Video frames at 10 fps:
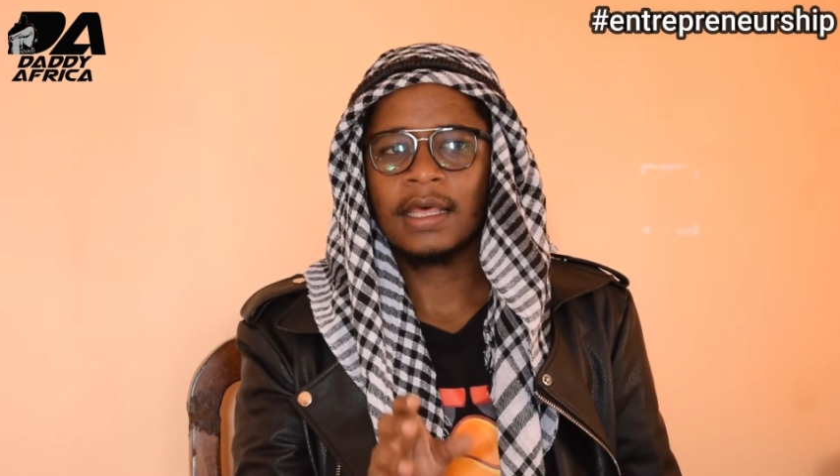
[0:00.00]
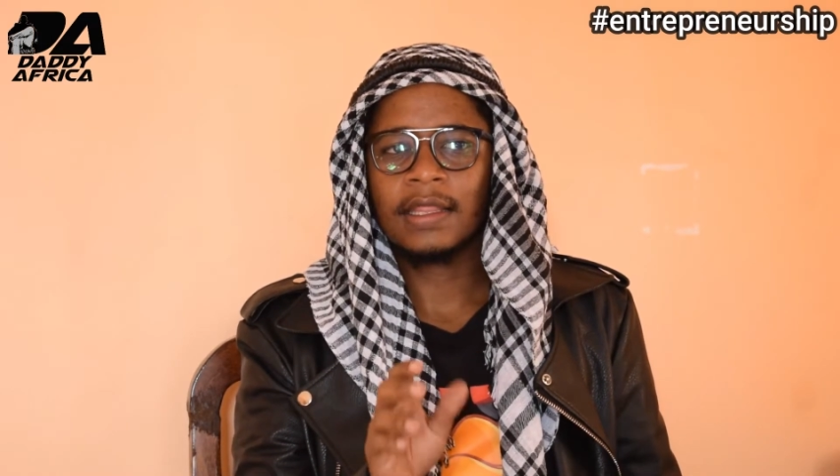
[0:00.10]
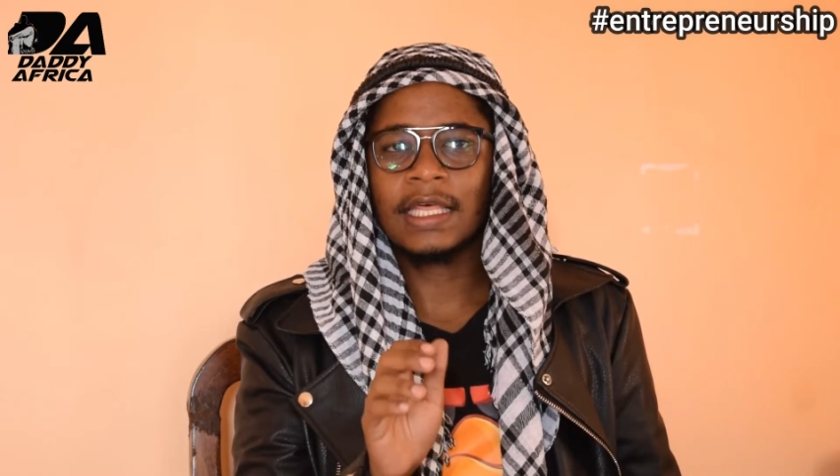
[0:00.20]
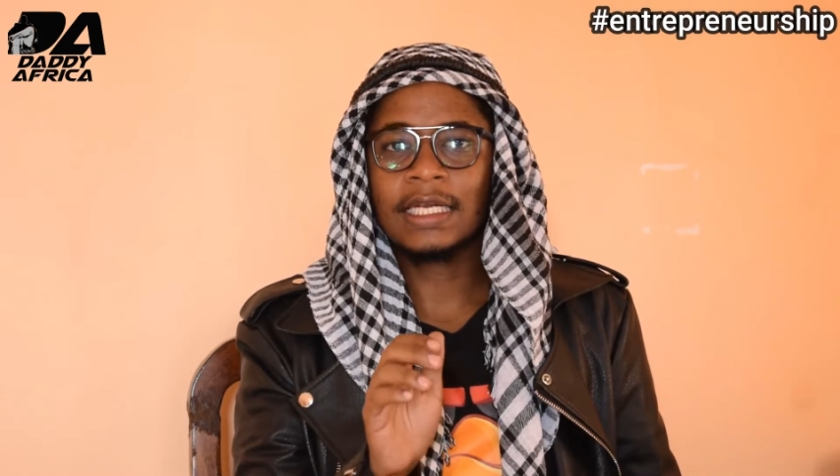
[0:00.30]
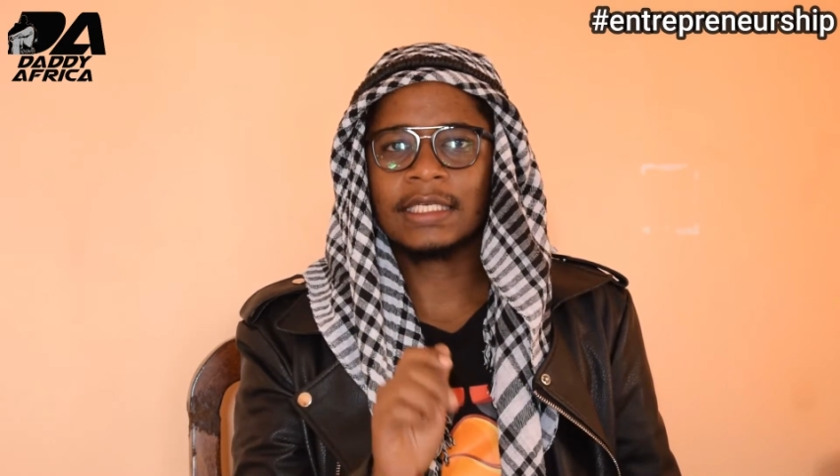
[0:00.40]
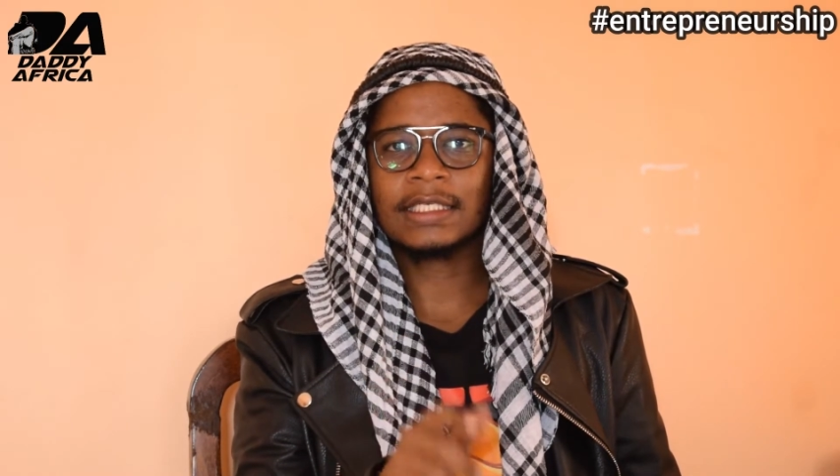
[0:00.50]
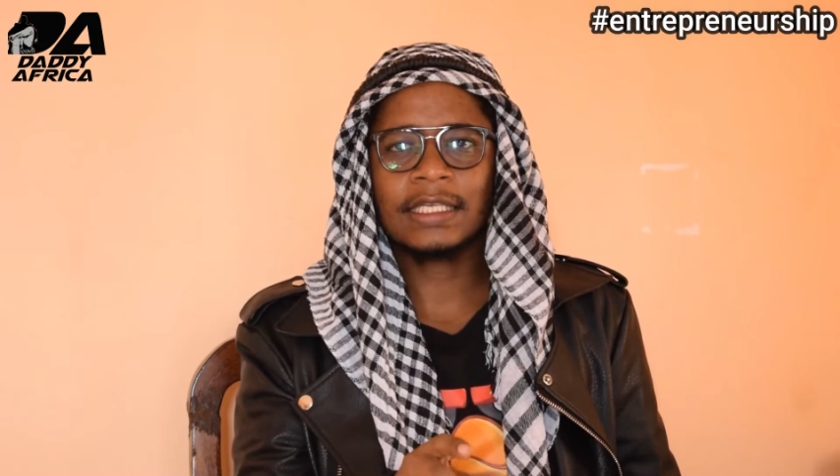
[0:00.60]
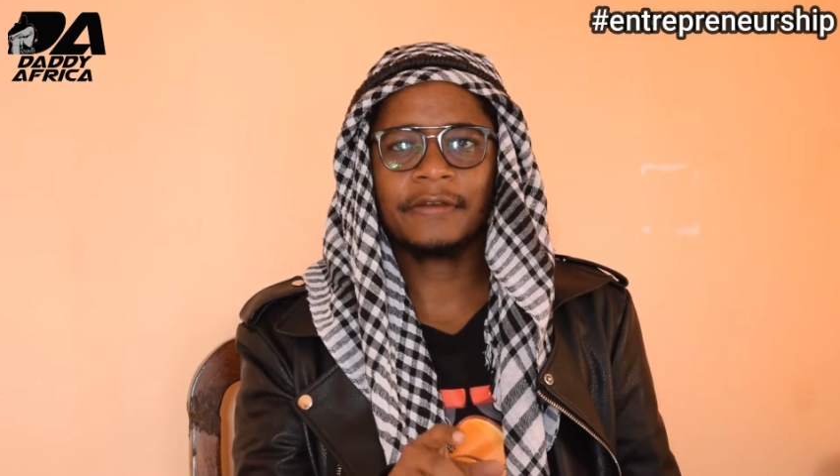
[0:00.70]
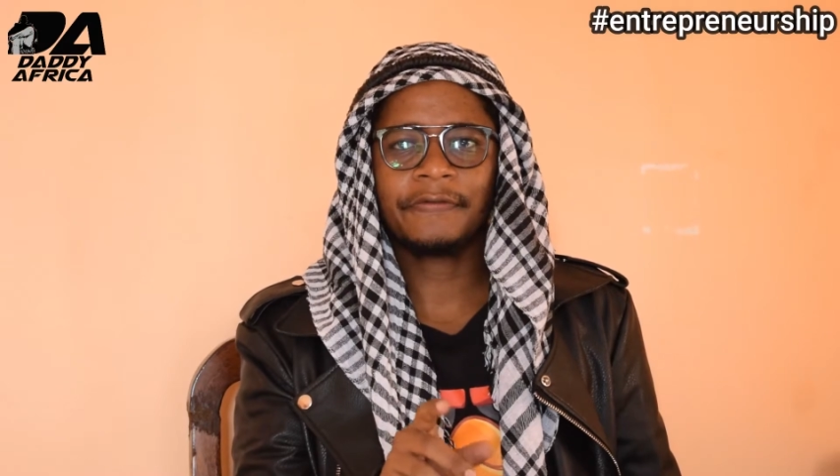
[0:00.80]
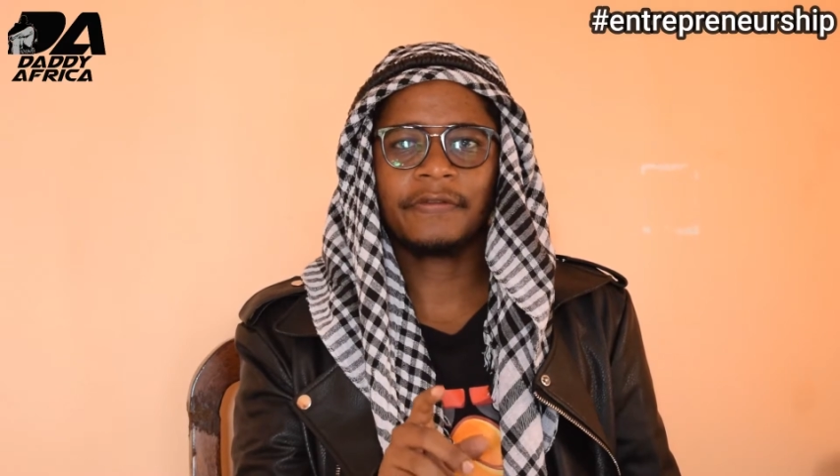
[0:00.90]
then
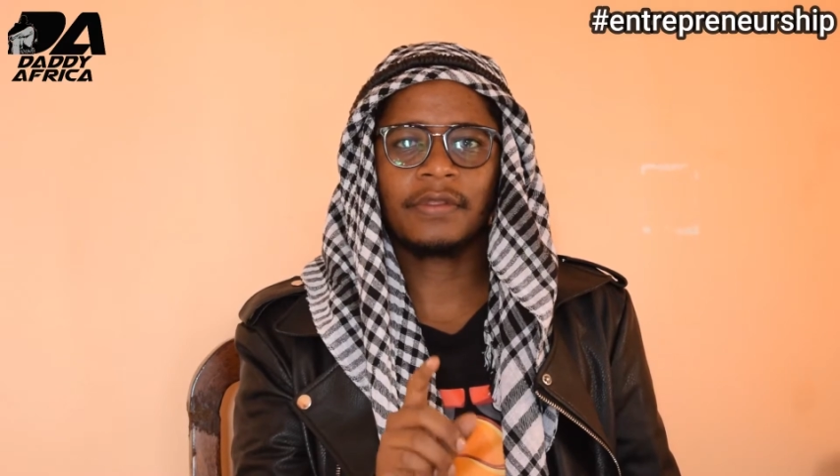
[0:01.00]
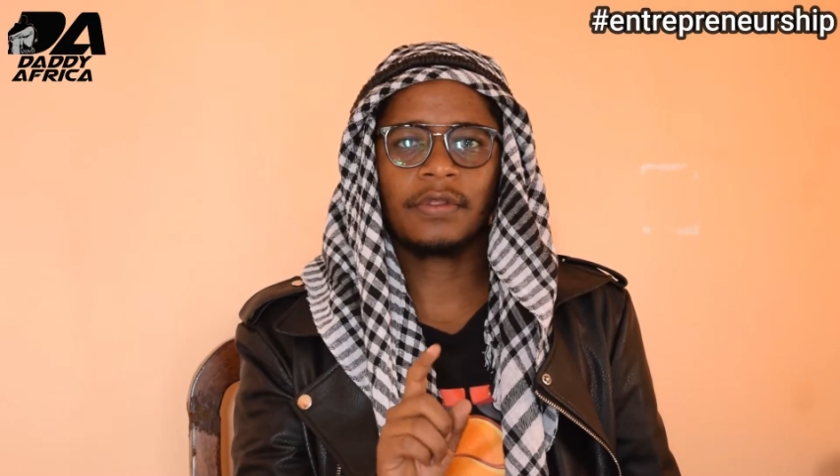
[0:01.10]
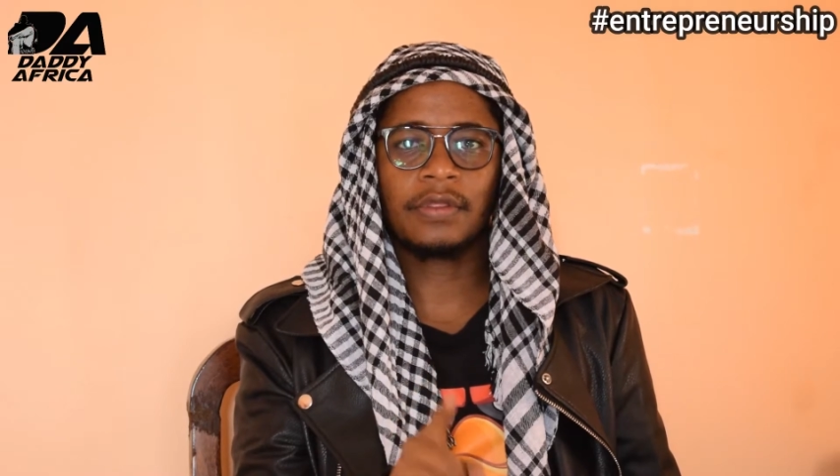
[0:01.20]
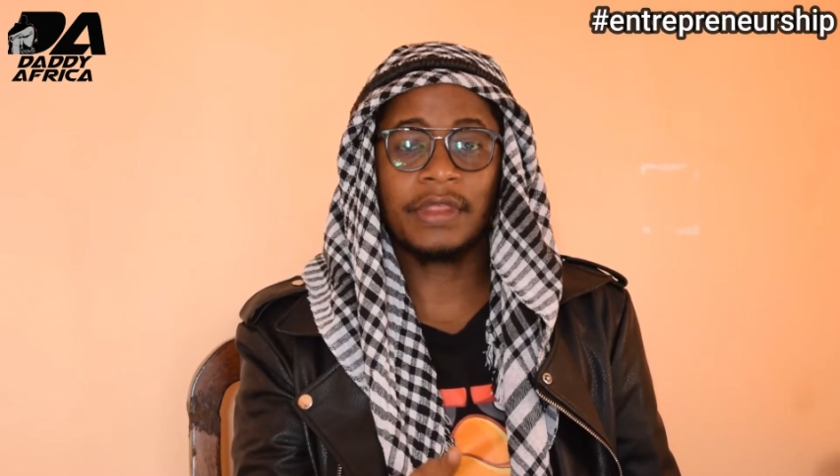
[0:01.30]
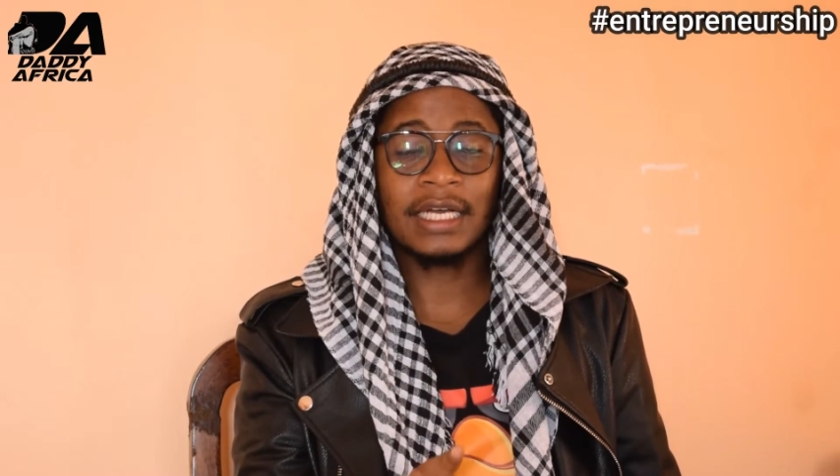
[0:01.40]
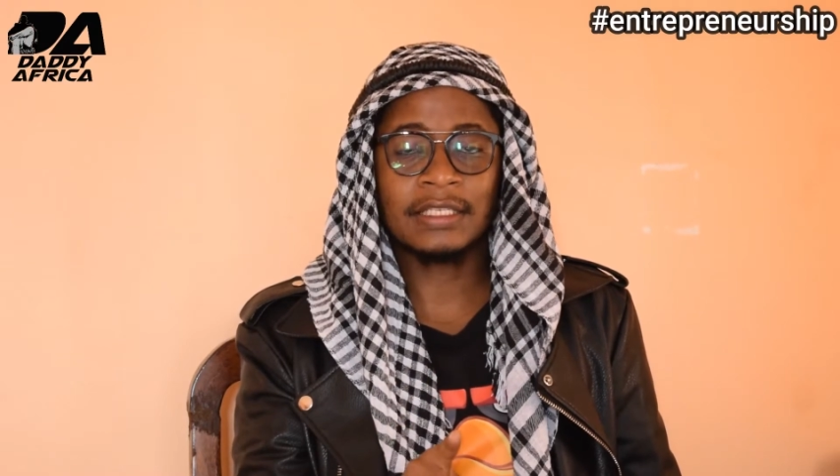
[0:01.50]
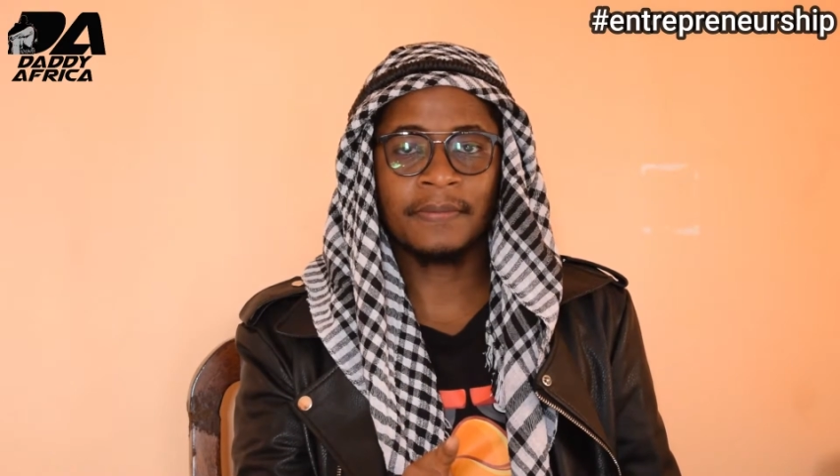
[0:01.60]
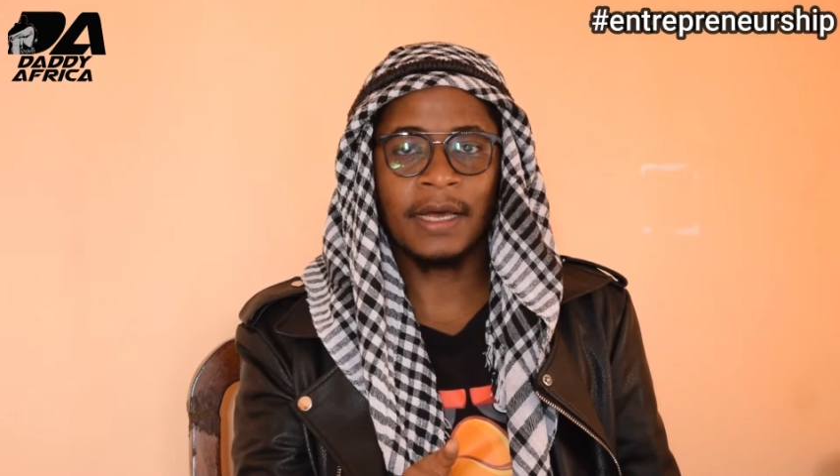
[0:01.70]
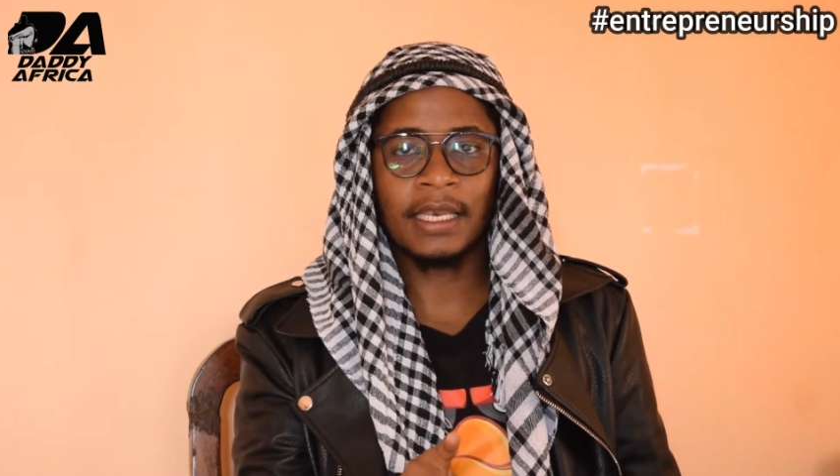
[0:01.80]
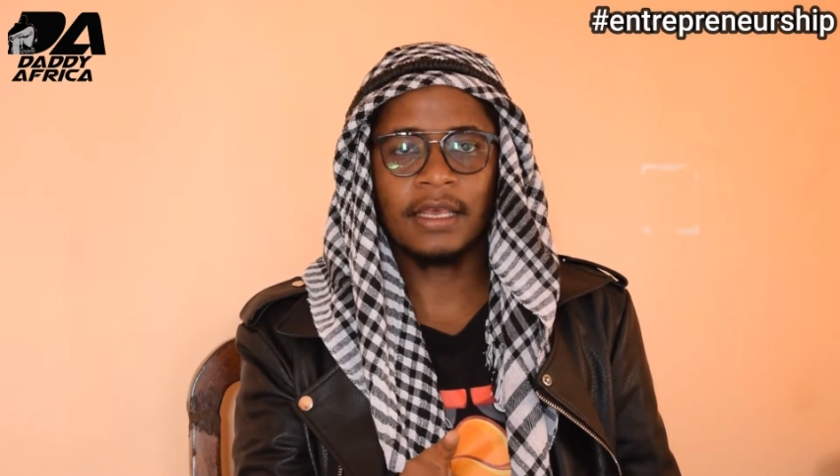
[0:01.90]
save that
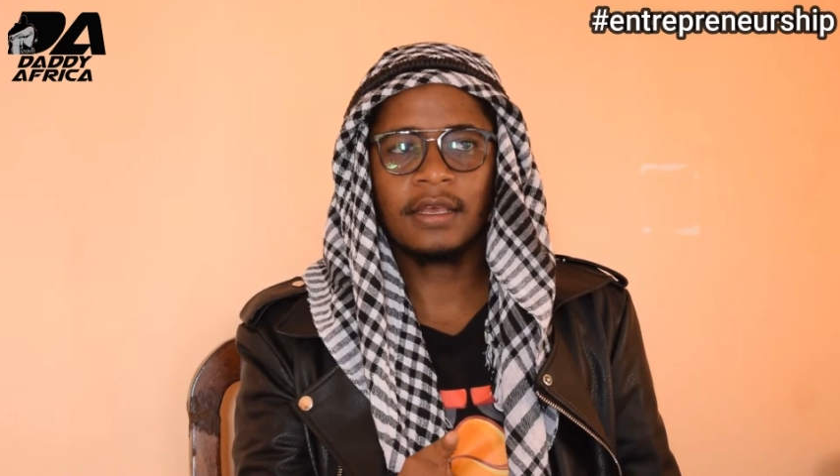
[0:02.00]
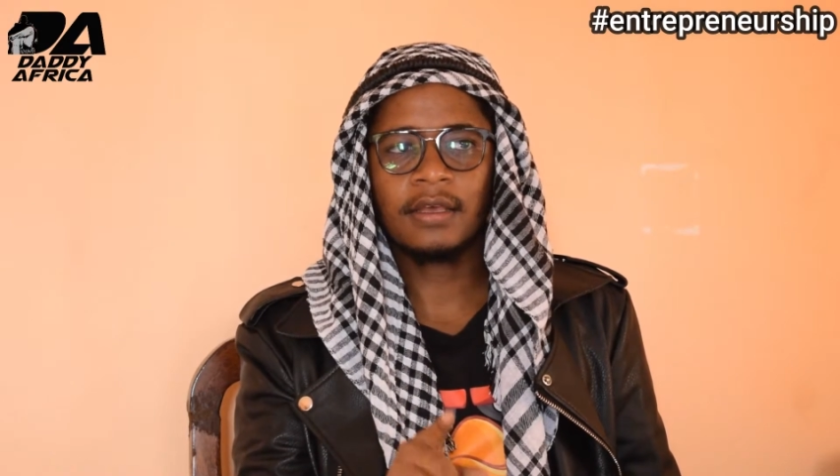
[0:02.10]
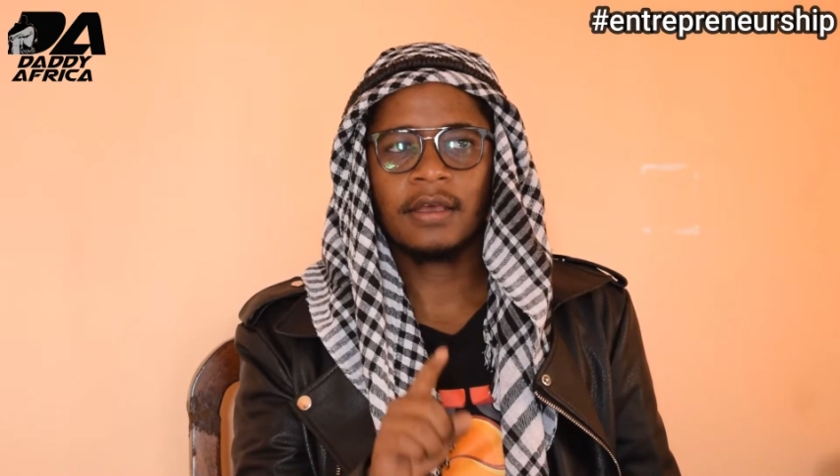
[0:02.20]
money